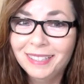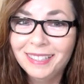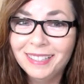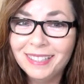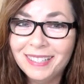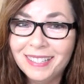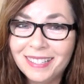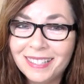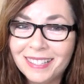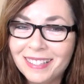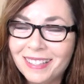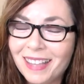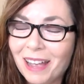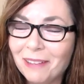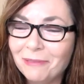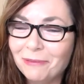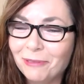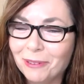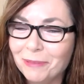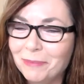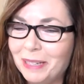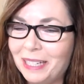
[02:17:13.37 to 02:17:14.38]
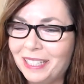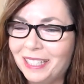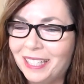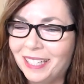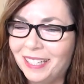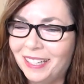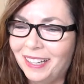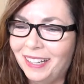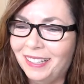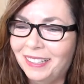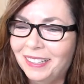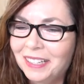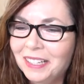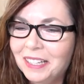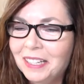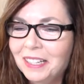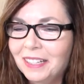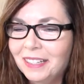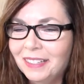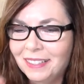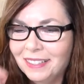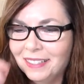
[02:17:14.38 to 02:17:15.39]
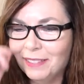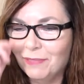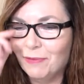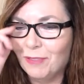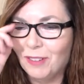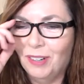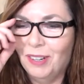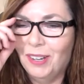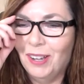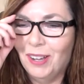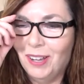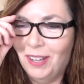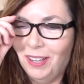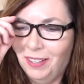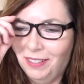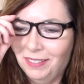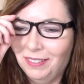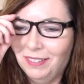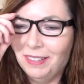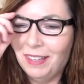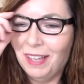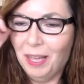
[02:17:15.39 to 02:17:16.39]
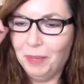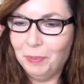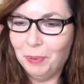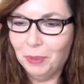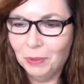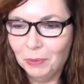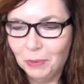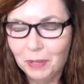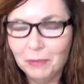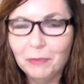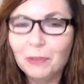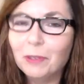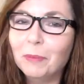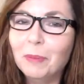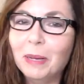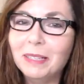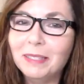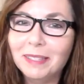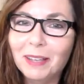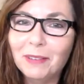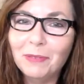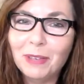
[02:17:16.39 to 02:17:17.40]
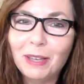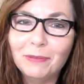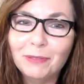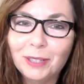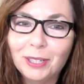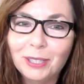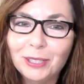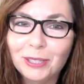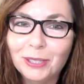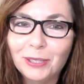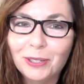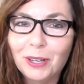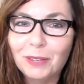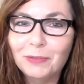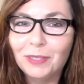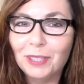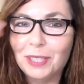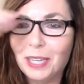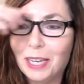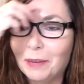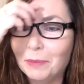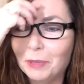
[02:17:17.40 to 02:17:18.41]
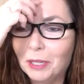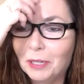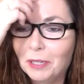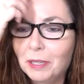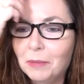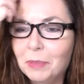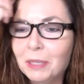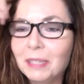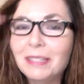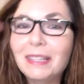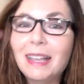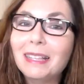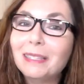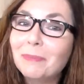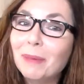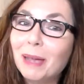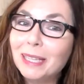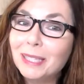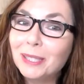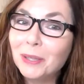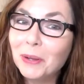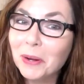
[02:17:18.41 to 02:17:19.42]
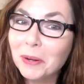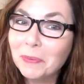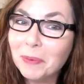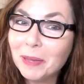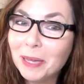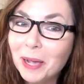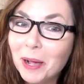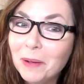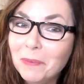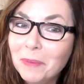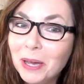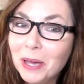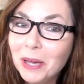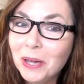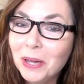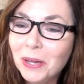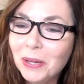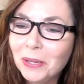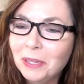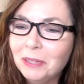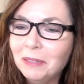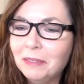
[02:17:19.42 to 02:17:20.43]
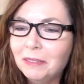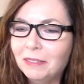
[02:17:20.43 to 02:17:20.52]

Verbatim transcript: this is not for me tonight. This is for y'all. I'll pull one for myself after I turn off the camera because that's my Scorpio moon.